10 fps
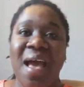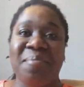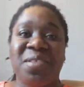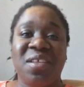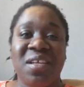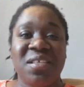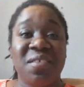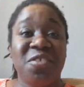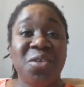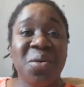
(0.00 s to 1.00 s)
Studies
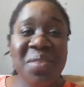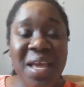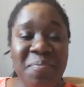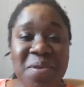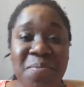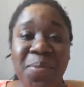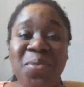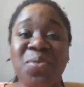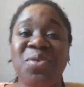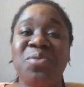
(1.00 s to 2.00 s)
have shown that people
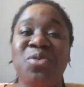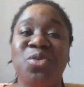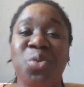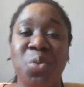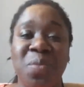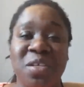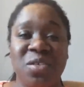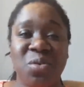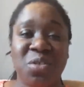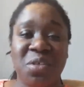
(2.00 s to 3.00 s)
who use too much
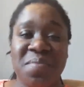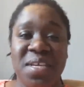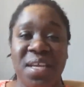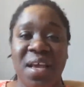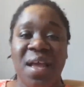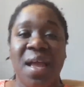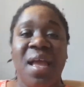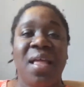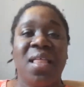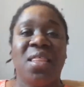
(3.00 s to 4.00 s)
social media,
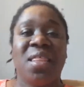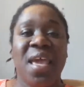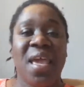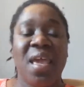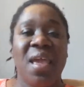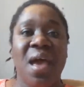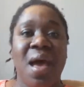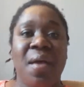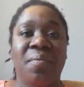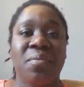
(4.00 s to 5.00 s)
they
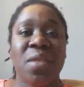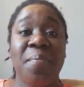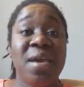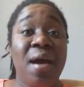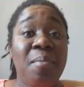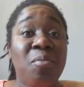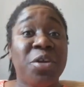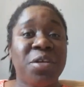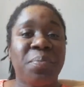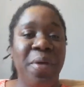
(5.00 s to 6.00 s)
become
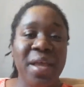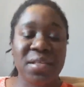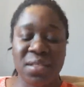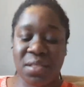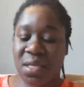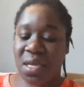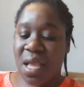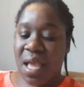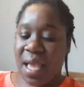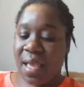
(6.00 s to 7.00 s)
more depressed,
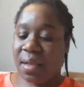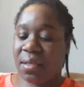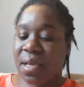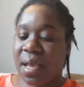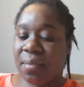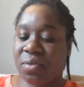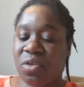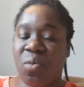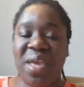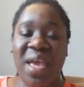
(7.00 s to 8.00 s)
and
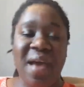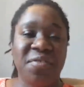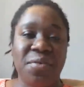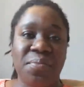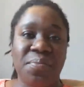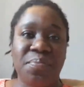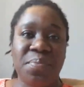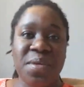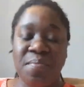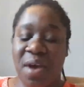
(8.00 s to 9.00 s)
so we have to
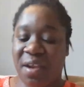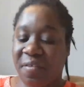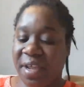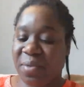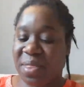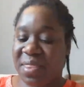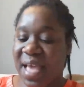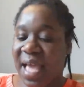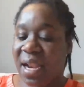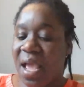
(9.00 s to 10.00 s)
be moderate with
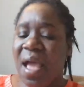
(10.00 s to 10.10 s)
that.